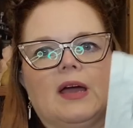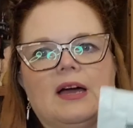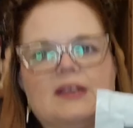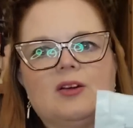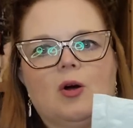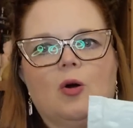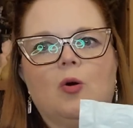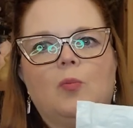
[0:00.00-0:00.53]
got
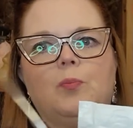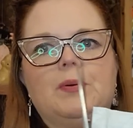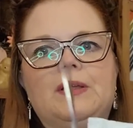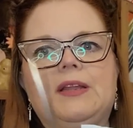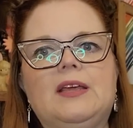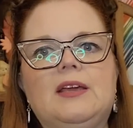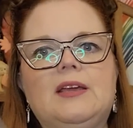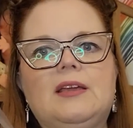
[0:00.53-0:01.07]
to
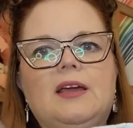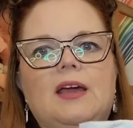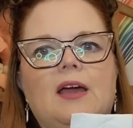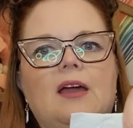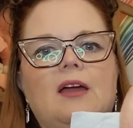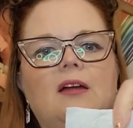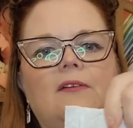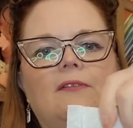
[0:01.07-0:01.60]
open it
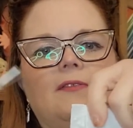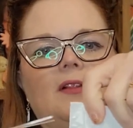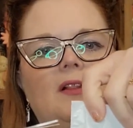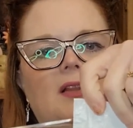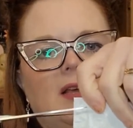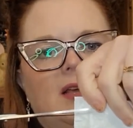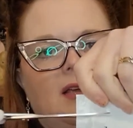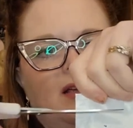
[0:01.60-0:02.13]

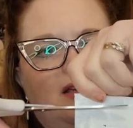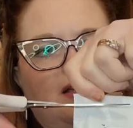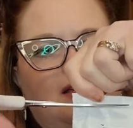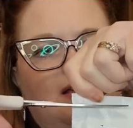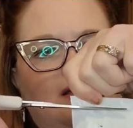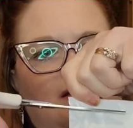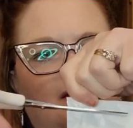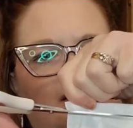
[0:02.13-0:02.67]

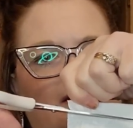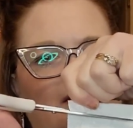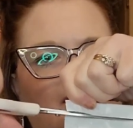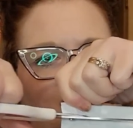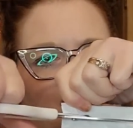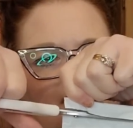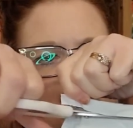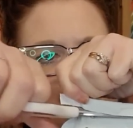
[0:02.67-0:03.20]
carefully.
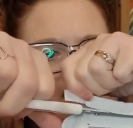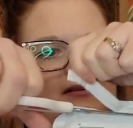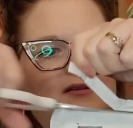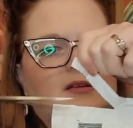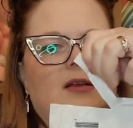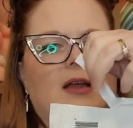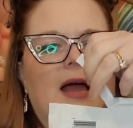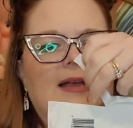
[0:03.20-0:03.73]

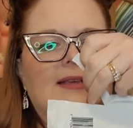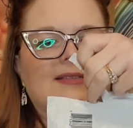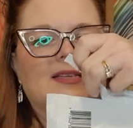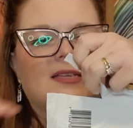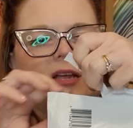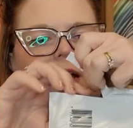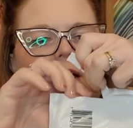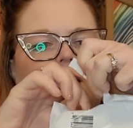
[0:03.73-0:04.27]
That's
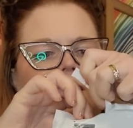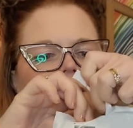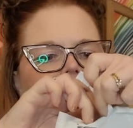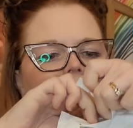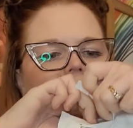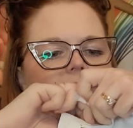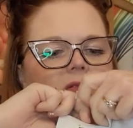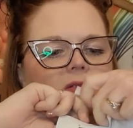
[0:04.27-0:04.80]
to not cut
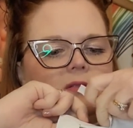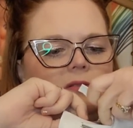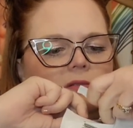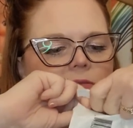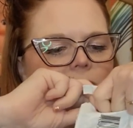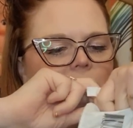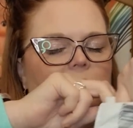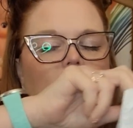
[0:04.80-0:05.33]

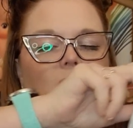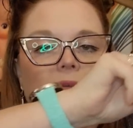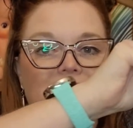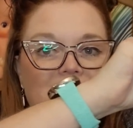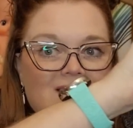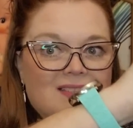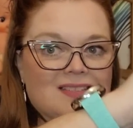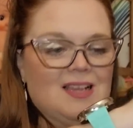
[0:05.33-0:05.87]

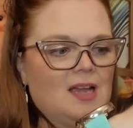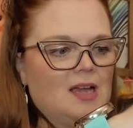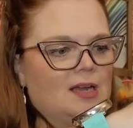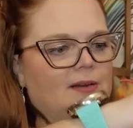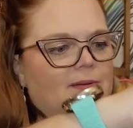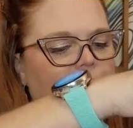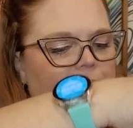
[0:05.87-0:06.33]
what's inside.